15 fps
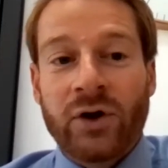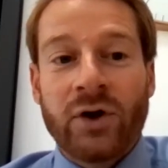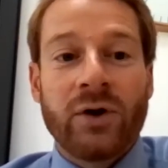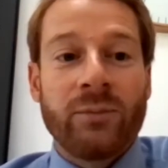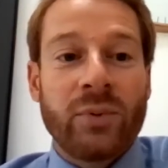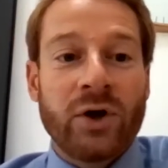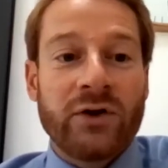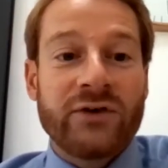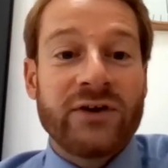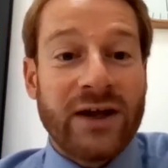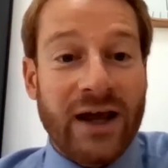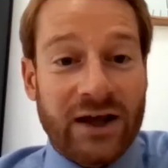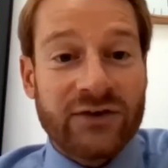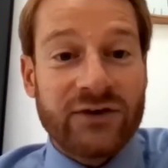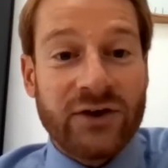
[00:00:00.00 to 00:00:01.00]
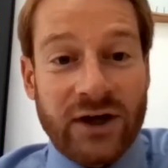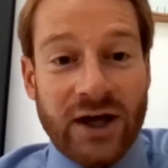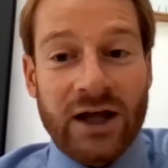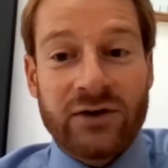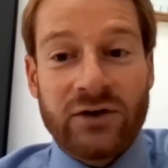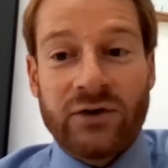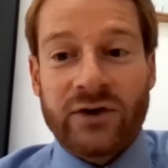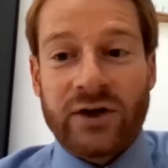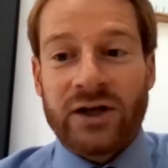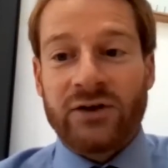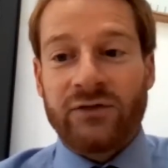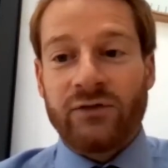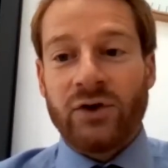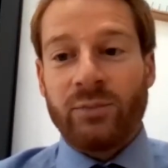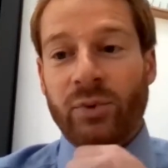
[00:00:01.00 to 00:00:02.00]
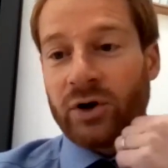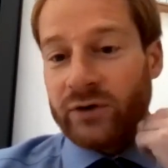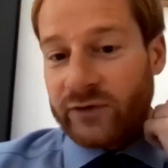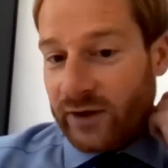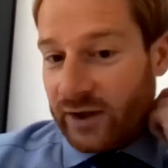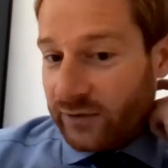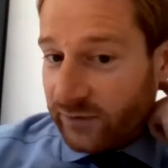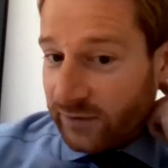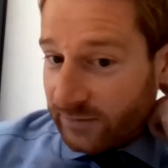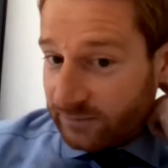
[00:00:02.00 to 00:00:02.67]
But yes, you can use an interview process.